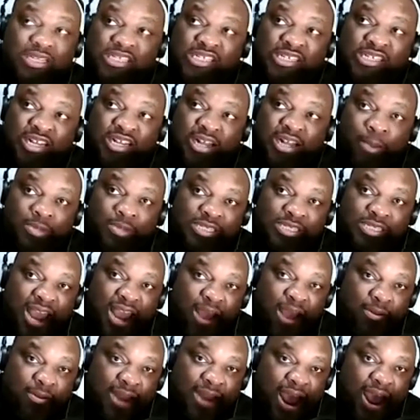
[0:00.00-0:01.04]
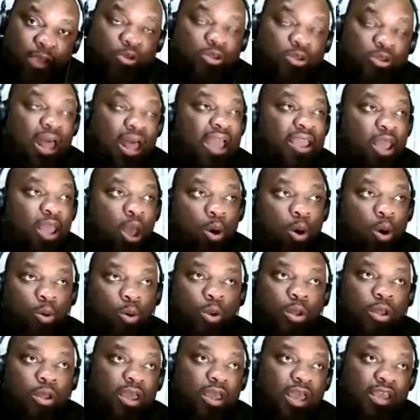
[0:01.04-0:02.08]
seen the numbers count down. You like, yo,
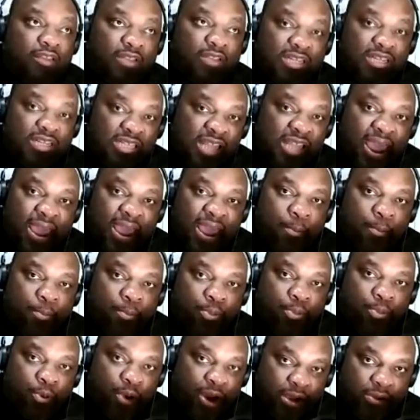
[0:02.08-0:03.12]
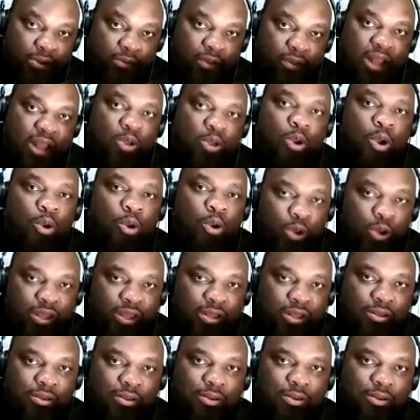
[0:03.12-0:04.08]
if this thing break, I know it wouldn't.